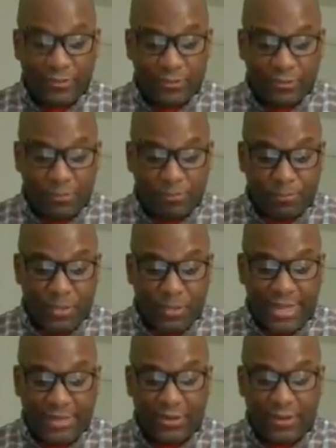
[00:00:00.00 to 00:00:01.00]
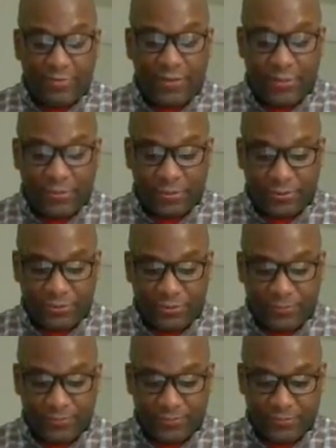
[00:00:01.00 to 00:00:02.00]
to the plight of
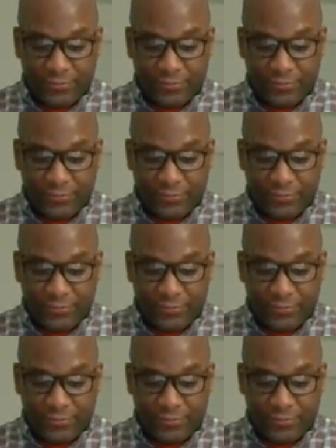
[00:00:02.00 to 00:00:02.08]
others.